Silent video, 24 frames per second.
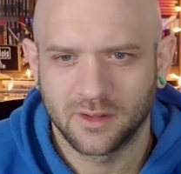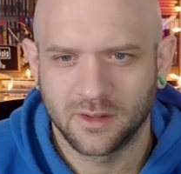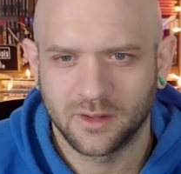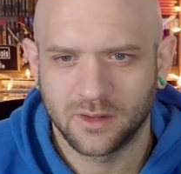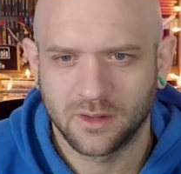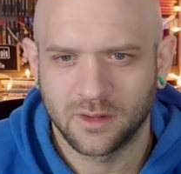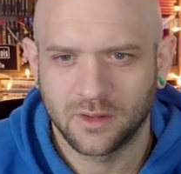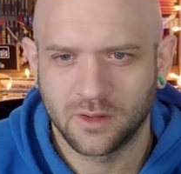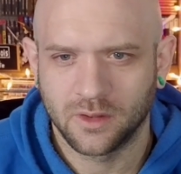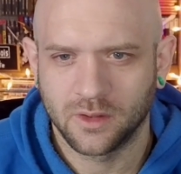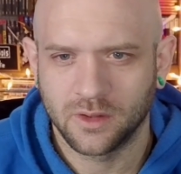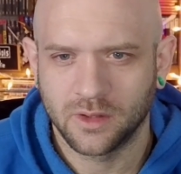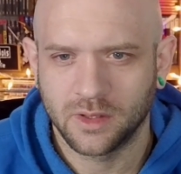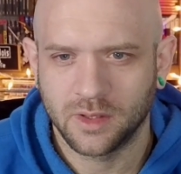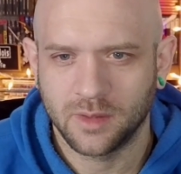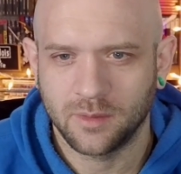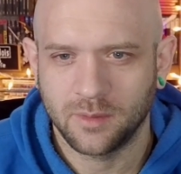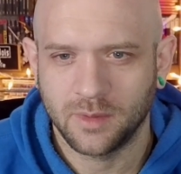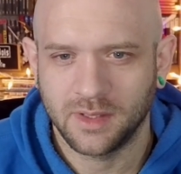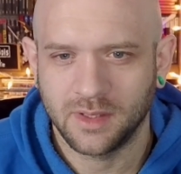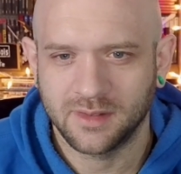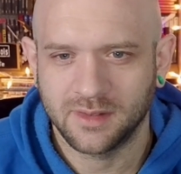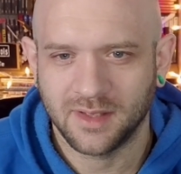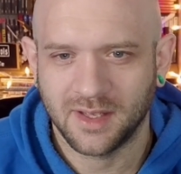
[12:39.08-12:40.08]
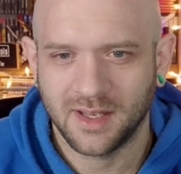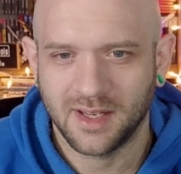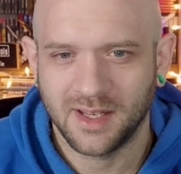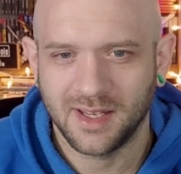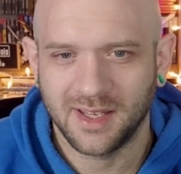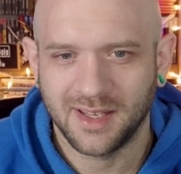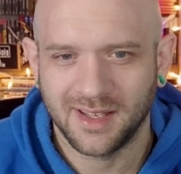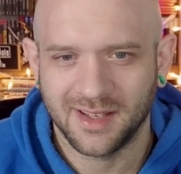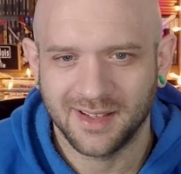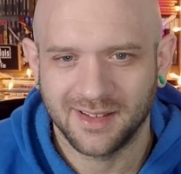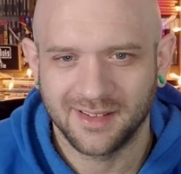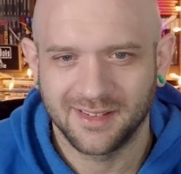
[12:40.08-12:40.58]
Gertie means
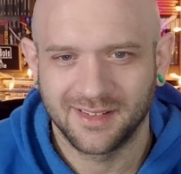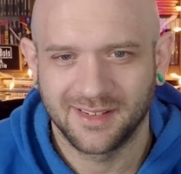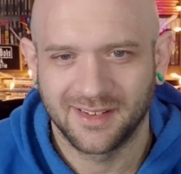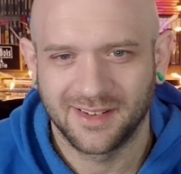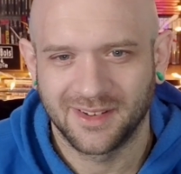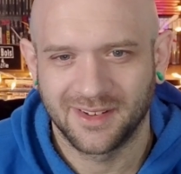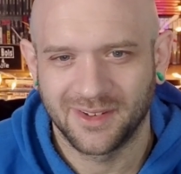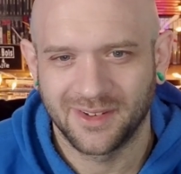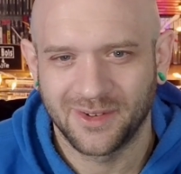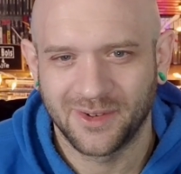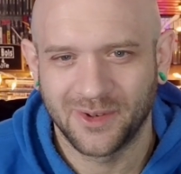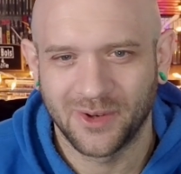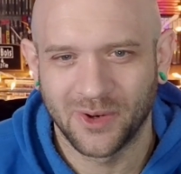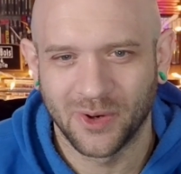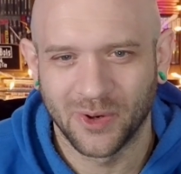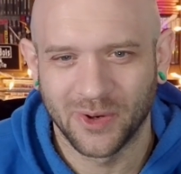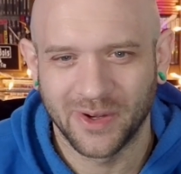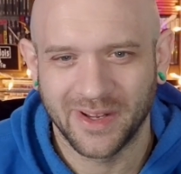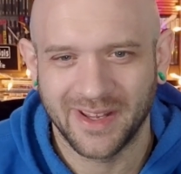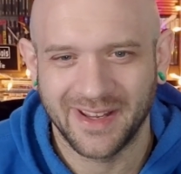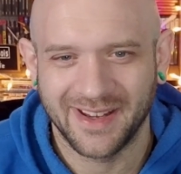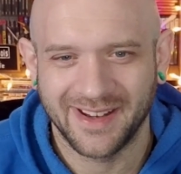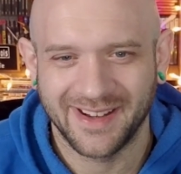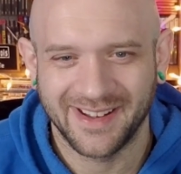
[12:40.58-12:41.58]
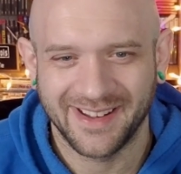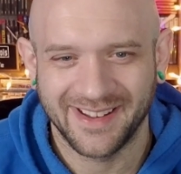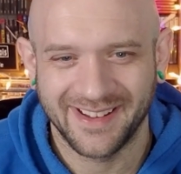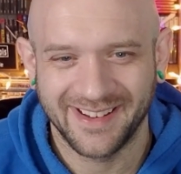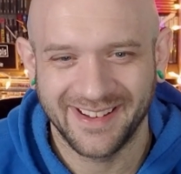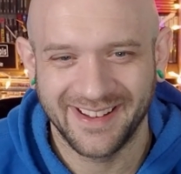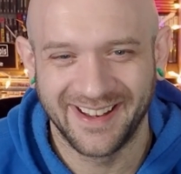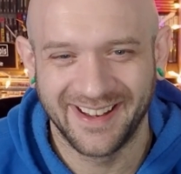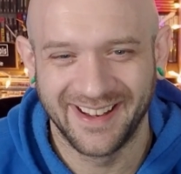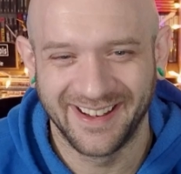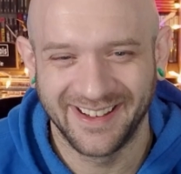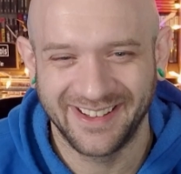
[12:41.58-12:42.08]
idiot. Gertie,
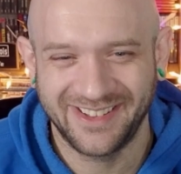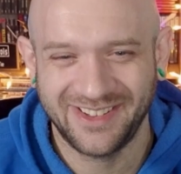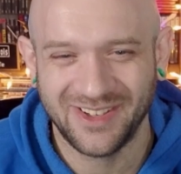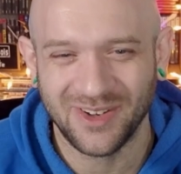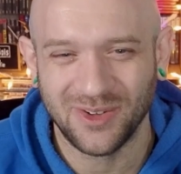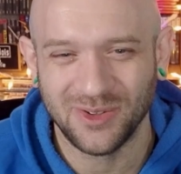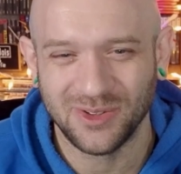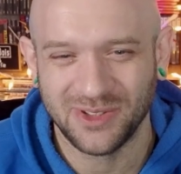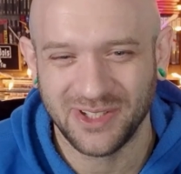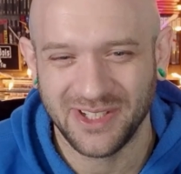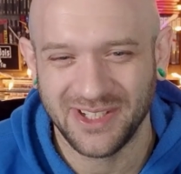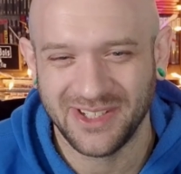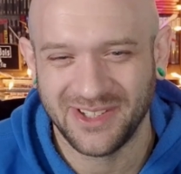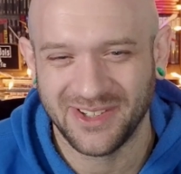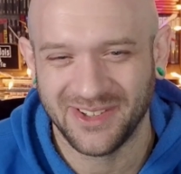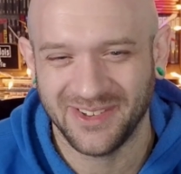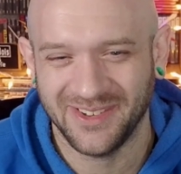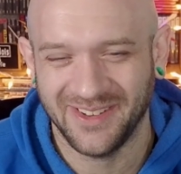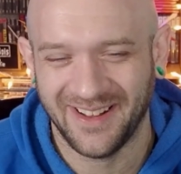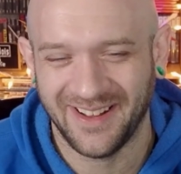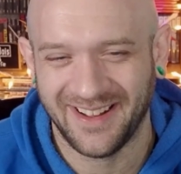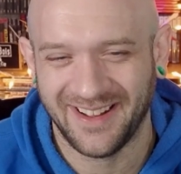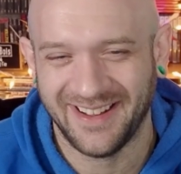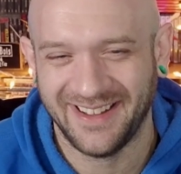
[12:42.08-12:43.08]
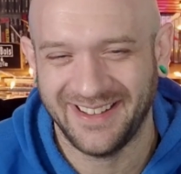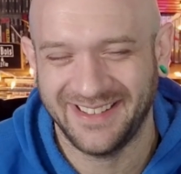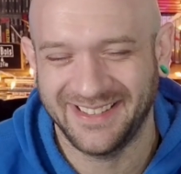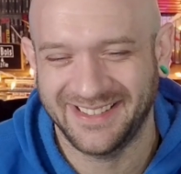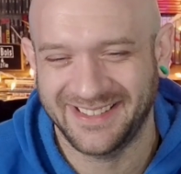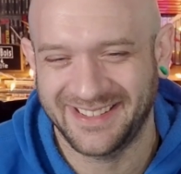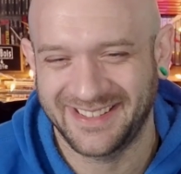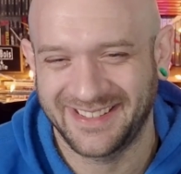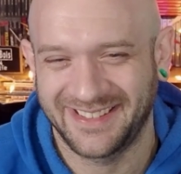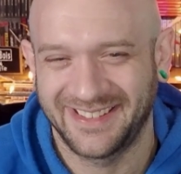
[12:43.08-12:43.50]
idiot. Don't teach your lies.